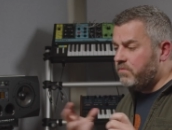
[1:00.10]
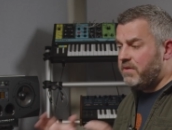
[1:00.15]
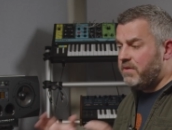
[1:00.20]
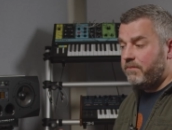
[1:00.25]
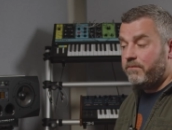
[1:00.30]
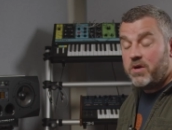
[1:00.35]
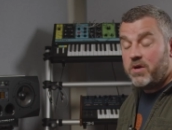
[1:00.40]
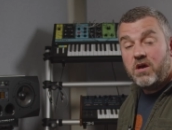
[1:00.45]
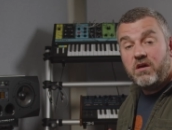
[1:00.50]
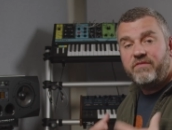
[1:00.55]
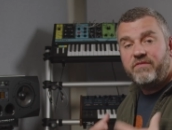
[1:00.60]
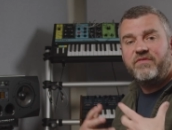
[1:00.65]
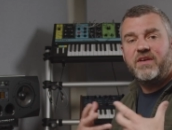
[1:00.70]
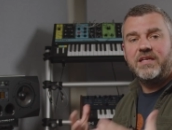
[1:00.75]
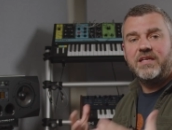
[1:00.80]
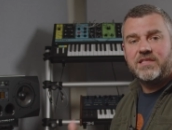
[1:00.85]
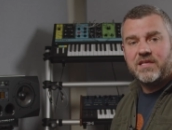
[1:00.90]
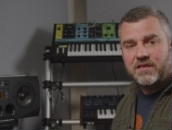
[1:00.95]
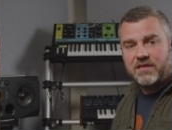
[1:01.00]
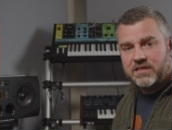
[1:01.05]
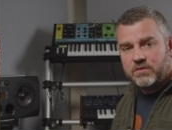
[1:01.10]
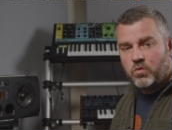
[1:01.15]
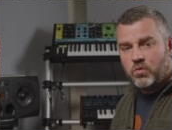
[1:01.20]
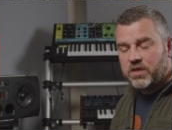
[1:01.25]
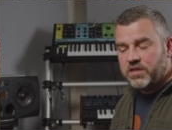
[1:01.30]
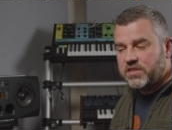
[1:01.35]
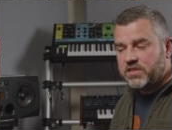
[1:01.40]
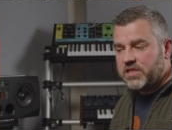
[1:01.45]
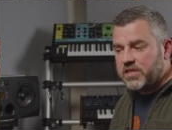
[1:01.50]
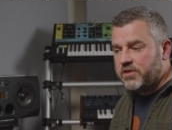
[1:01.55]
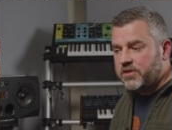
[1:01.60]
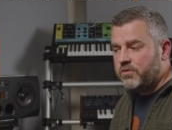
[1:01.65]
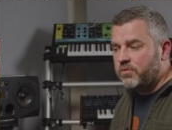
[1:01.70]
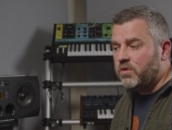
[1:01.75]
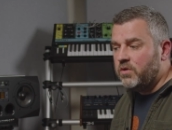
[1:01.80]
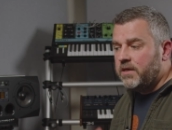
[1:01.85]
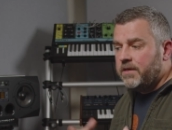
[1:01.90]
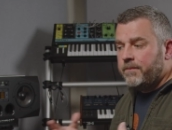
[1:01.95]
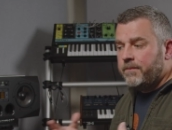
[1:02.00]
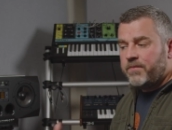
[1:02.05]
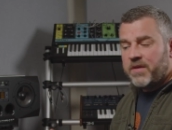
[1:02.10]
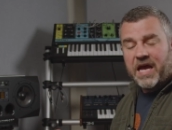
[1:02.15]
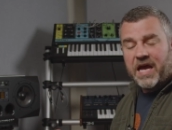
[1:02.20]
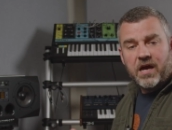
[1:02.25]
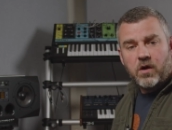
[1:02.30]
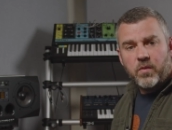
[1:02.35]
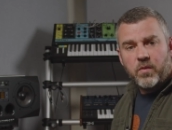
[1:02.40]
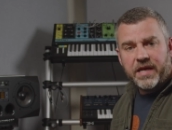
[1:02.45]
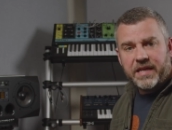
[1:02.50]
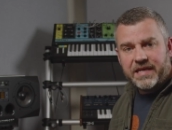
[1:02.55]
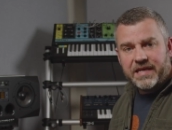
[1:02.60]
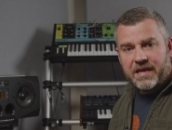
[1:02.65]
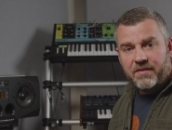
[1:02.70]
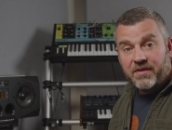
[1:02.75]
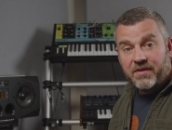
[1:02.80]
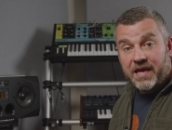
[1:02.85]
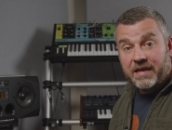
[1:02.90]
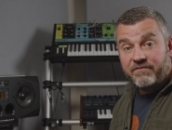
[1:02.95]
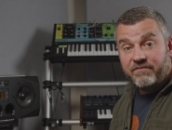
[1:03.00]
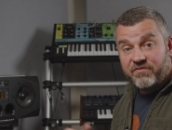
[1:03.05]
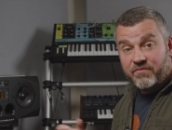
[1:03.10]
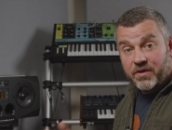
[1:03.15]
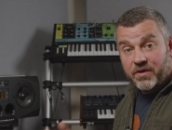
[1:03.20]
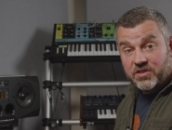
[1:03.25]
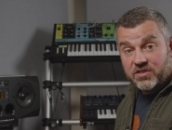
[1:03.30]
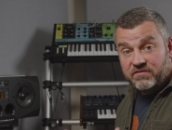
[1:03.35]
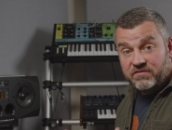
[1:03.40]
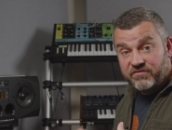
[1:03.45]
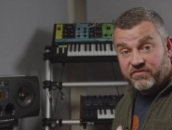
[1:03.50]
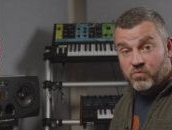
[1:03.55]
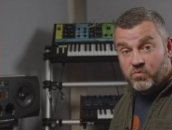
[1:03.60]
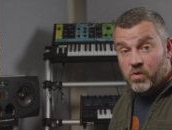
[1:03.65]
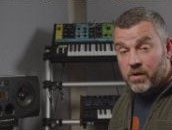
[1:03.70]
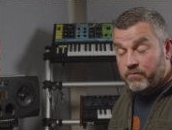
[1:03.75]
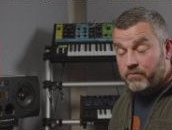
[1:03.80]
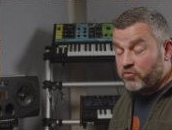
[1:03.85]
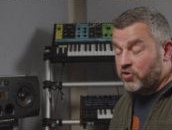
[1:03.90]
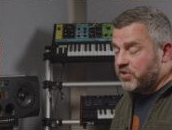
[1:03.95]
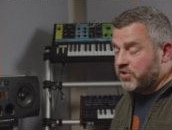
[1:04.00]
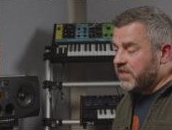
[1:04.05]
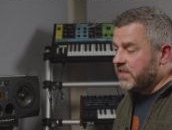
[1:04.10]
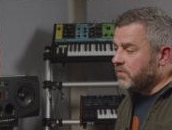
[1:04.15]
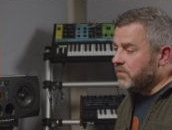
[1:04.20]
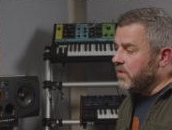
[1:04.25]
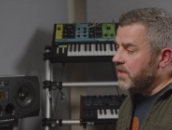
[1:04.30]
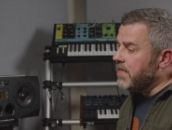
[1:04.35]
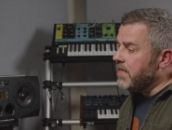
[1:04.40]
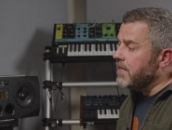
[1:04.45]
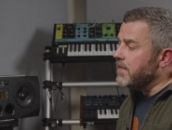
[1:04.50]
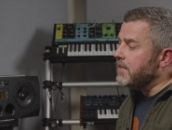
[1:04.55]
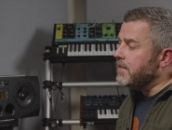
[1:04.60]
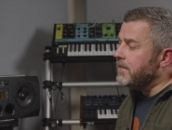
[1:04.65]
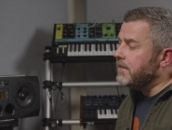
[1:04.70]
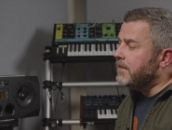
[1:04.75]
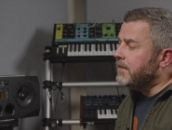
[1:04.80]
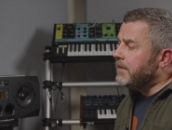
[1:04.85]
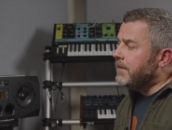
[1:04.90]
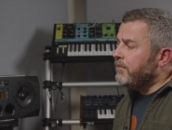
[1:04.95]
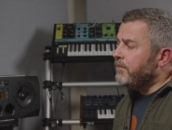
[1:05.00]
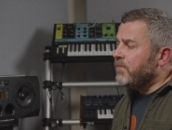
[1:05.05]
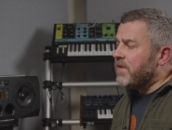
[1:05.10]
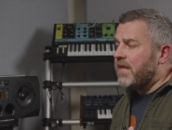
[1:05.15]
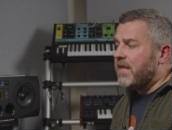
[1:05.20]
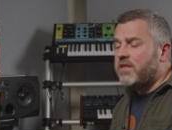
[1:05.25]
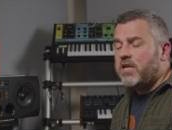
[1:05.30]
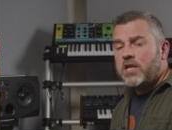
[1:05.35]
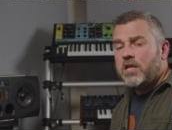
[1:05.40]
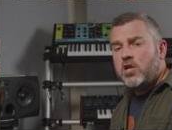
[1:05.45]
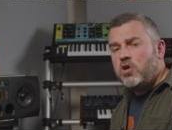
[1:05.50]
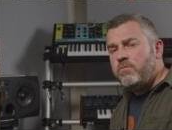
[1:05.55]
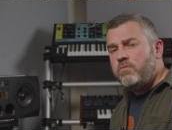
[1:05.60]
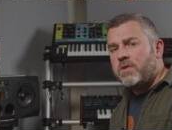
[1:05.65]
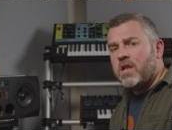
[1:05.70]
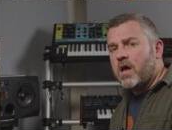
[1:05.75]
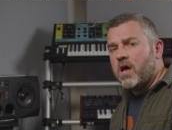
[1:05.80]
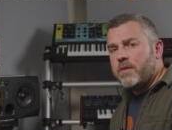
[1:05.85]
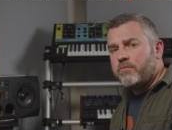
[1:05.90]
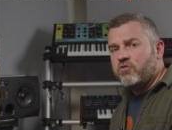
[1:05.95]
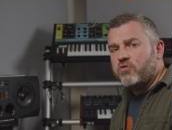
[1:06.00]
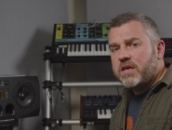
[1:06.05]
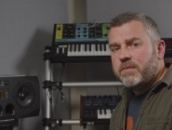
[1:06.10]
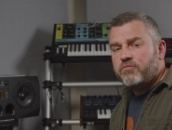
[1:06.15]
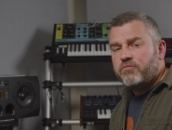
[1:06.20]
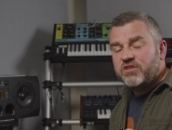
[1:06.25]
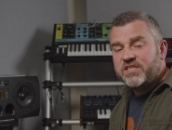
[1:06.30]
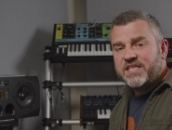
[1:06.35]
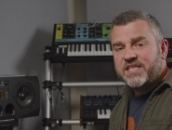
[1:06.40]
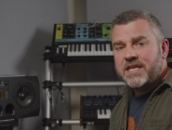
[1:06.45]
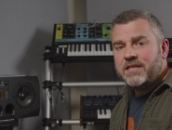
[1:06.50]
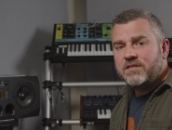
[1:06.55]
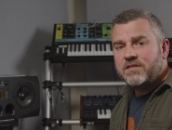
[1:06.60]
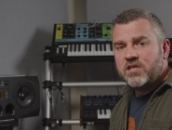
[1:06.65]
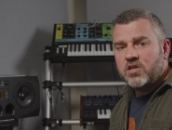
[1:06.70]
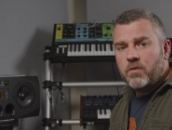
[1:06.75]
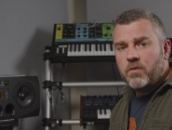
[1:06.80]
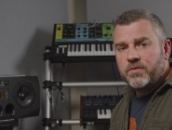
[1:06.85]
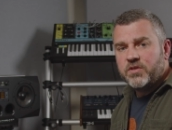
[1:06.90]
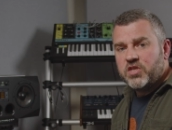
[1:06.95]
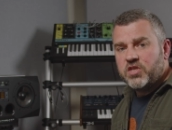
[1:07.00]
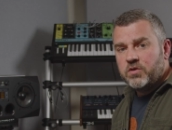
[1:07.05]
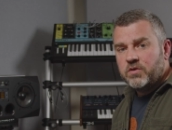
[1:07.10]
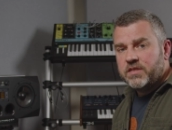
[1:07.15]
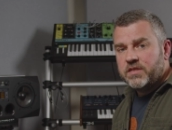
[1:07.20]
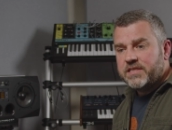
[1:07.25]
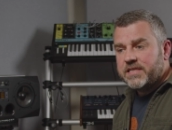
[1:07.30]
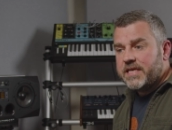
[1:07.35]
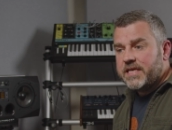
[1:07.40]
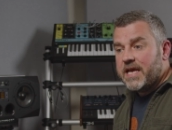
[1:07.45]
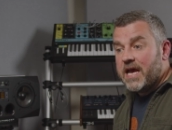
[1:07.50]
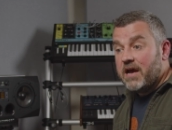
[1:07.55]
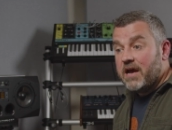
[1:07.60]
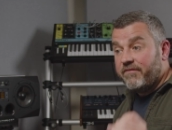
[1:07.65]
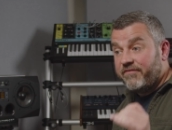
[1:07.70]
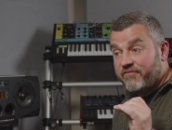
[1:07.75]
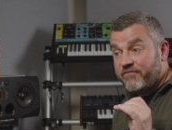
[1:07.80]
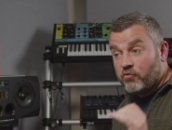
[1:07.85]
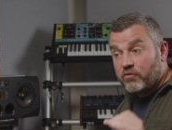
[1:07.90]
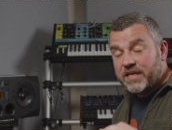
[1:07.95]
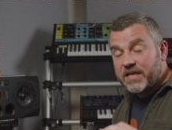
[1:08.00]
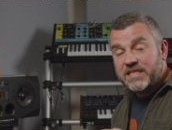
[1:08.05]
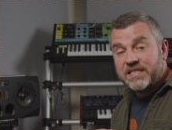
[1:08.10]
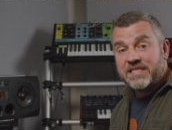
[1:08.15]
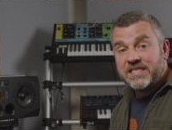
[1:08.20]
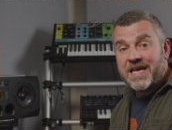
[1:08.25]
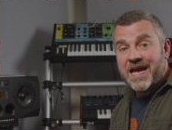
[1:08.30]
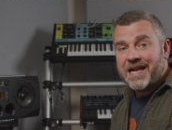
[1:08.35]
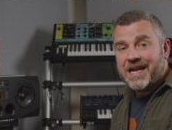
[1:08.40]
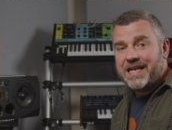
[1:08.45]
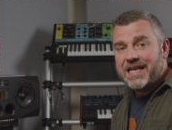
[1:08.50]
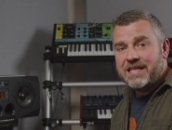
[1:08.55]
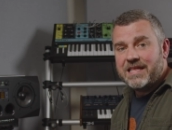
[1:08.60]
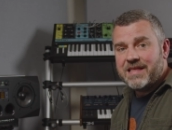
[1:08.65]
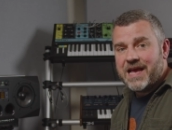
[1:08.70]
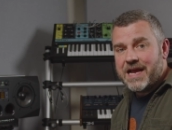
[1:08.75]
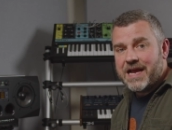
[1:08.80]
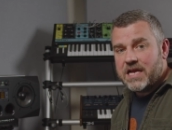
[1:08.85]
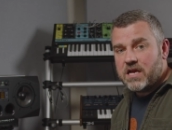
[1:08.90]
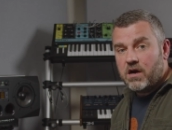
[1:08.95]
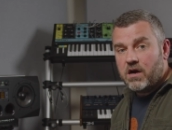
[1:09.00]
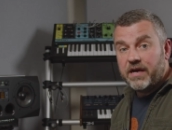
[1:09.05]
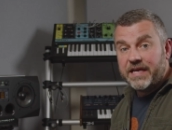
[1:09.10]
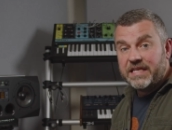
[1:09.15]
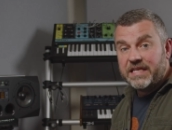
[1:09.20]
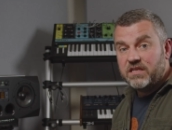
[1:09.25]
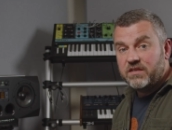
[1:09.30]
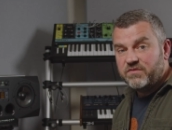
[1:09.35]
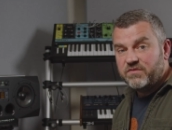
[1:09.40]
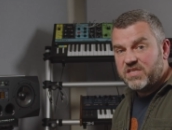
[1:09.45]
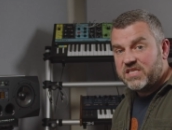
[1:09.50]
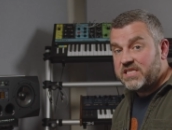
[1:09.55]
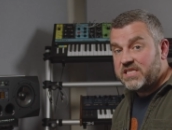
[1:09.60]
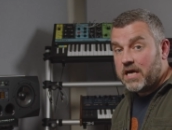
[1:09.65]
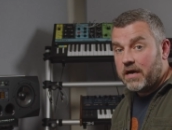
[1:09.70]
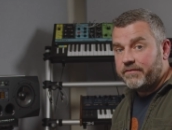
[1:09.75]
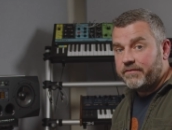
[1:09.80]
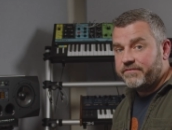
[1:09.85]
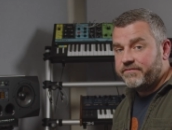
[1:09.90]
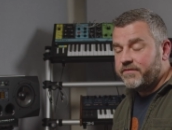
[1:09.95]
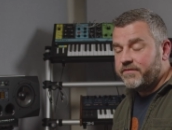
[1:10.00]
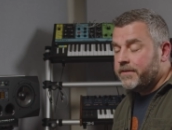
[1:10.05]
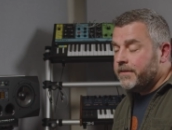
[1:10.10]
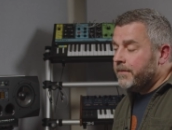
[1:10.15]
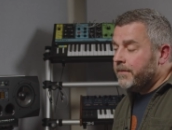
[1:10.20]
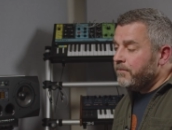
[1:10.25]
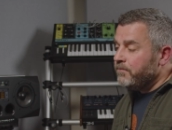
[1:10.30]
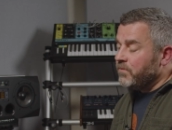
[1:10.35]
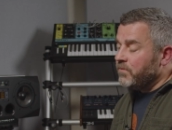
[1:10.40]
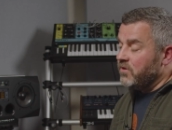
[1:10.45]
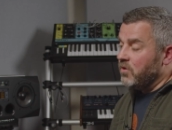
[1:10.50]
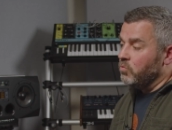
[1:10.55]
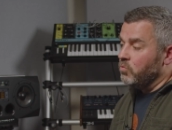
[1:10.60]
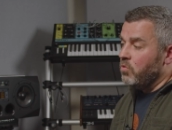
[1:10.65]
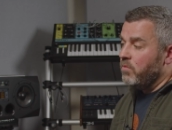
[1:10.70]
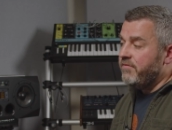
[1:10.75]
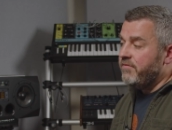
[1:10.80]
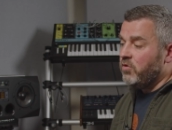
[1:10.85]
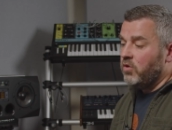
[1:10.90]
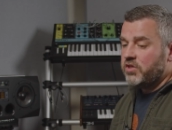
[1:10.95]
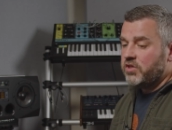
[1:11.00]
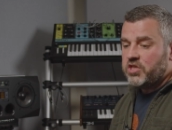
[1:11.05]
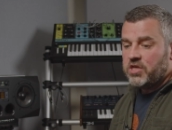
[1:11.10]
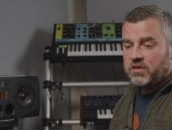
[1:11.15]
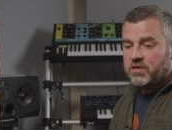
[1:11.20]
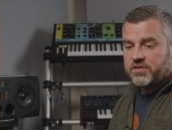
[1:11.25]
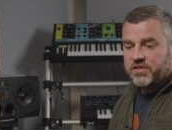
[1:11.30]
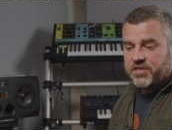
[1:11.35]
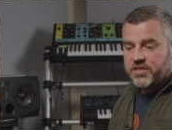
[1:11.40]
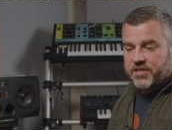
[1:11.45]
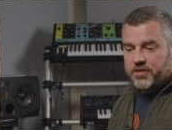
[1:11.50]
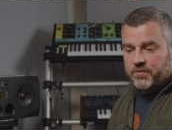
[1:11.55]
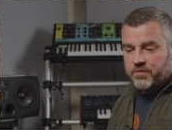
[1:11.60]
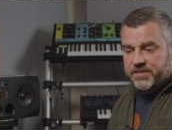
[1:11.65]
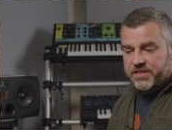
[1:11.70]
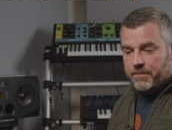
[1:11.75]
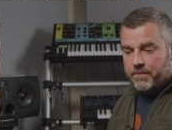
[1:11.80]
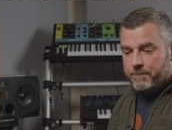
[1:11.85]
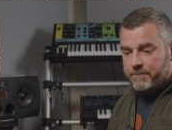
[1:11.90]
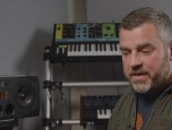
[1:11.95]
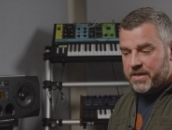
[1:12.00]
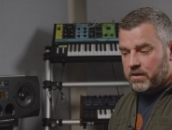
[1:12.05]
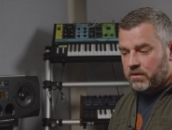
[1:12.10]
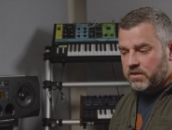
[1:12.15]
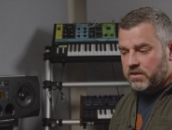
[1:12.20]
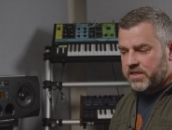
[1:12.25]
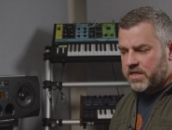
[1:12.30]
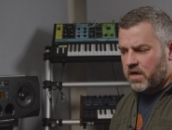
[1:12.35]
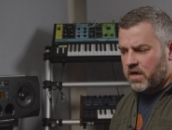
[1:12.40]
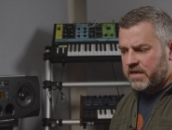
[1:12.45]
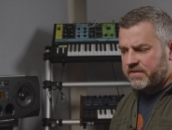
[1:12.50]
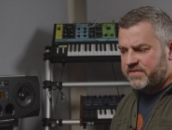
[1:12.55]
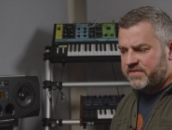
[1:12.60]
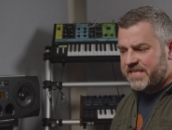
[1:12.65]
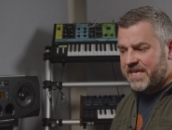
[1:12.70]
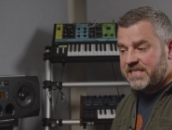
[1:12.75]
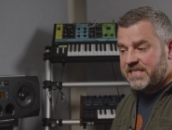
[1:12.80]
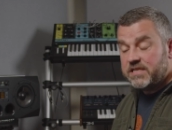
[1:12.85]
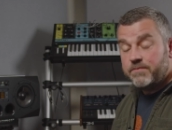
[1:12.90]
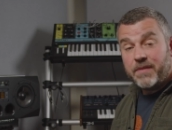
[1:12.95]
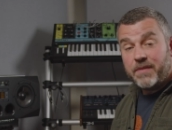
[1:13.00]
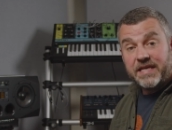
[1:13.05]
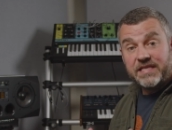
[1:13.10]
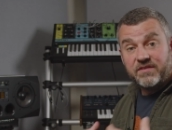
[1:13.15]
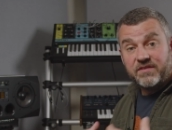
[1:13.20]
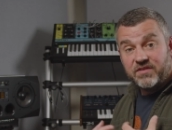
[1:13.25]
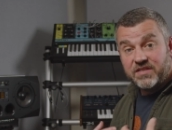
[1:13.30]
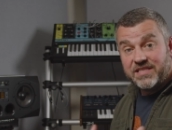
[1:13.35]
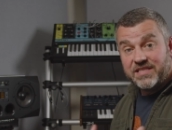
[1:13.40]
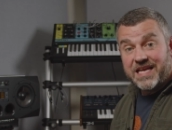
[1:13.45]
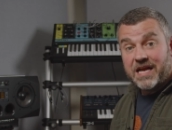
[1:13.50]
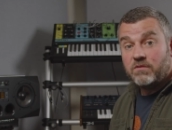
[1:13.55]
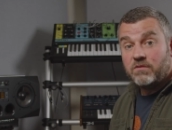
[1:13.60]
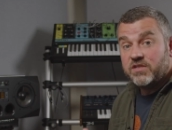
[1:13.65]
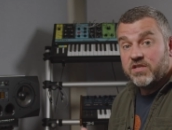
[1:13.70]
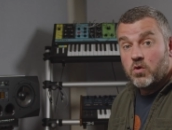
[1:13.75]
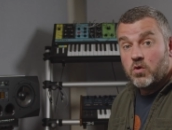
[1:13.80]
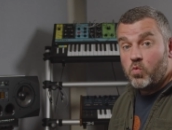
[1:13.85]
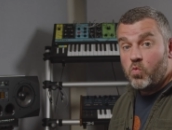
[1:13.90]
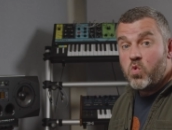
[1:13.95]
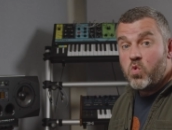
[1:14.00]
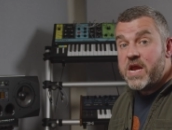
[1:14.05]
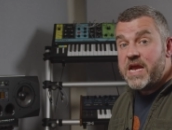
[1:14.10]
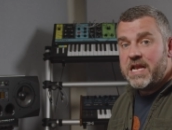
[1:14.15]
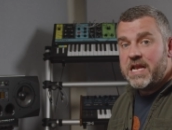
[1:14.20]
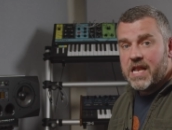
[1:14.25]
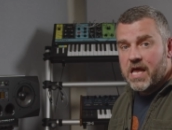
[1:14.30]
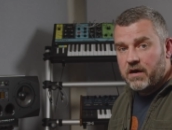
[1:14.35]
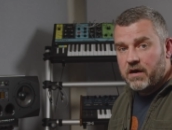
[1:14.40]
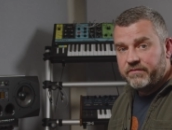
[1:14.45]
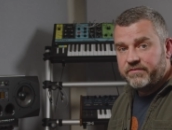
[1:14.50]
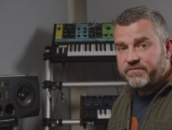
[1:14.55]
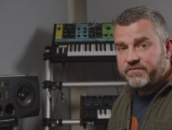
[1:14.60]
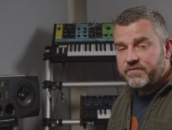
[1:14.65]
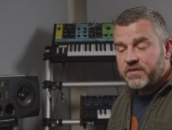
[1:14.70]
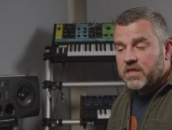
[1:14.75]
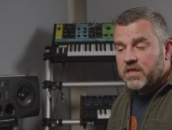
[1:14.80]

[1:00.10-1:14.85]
be perfect in this one too. How we're going to get that information from one project to another. And the loop library presents an opportunity for exactly that kind of stuff that what we've got a chance to do is to build a kind of database of the sounds that we love